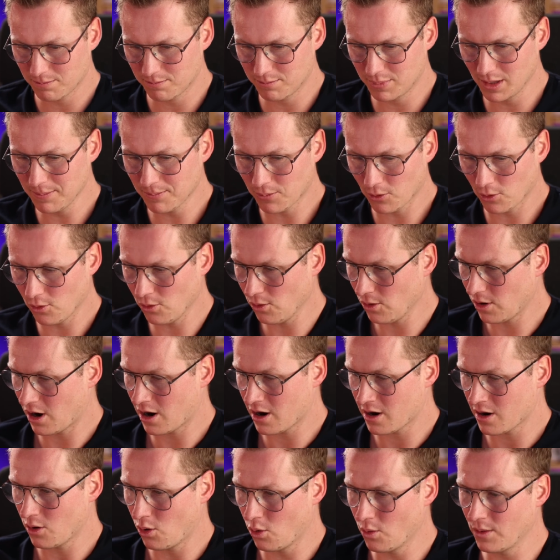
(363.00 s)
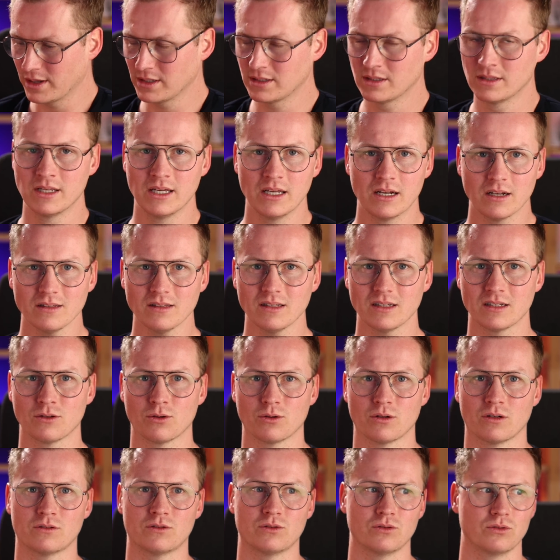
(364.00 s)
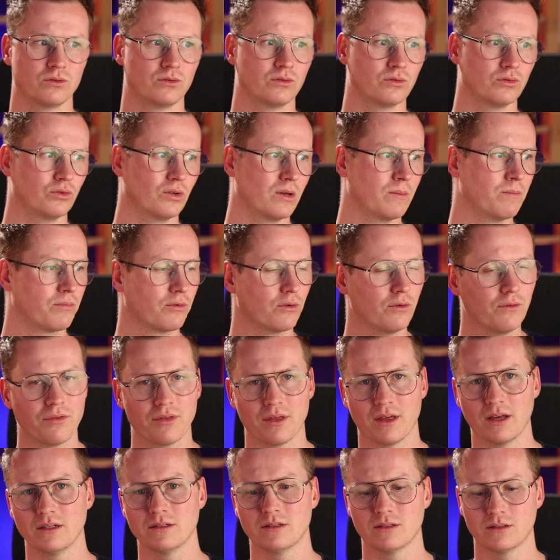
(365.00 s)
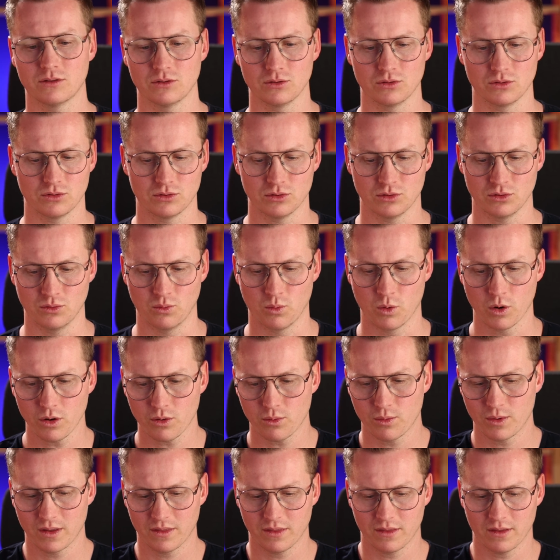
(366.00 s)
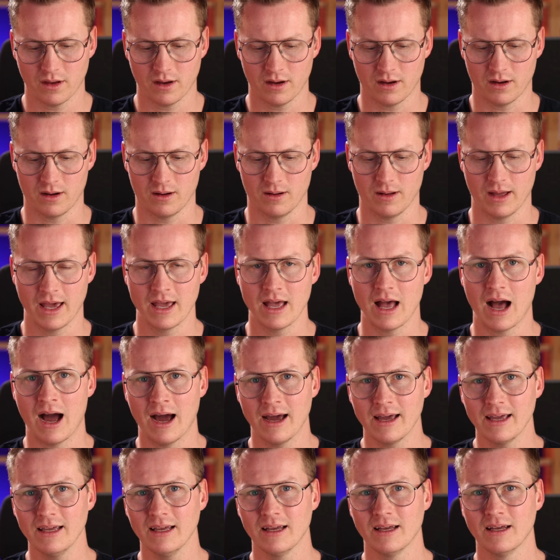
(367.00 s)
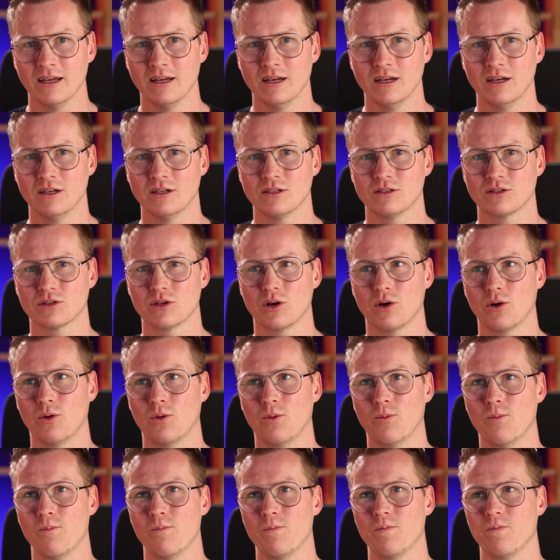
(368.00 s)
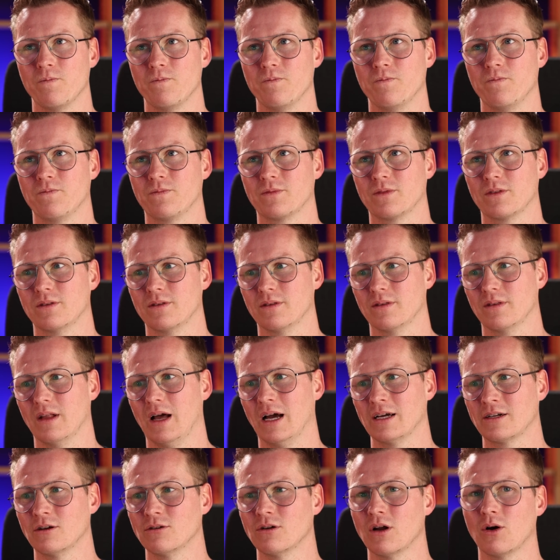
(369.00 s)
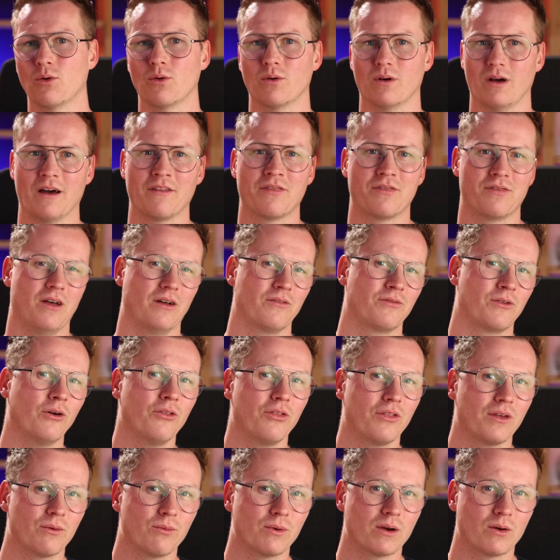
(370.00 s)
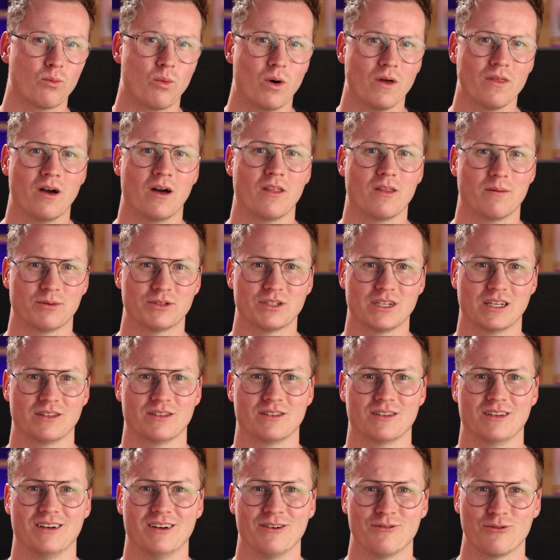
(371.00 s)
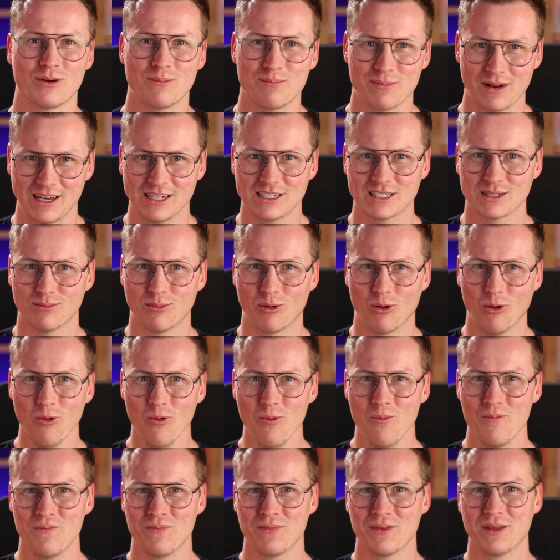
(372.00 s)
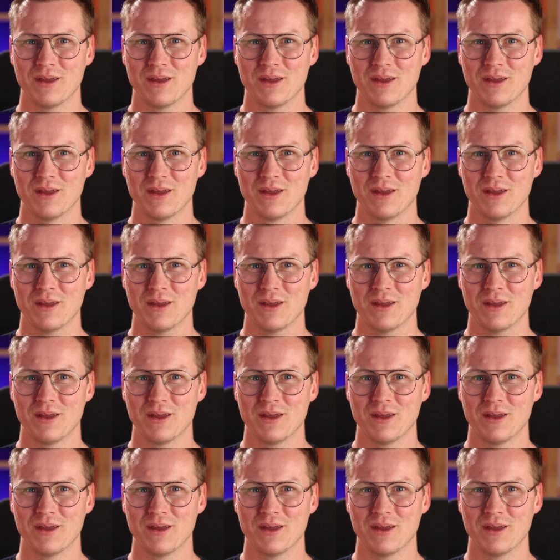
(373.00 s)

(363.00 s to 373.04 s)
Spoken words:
people are always needed in order to improve things, to work with AI. So I don't know, I don't think we're 100% replaceable,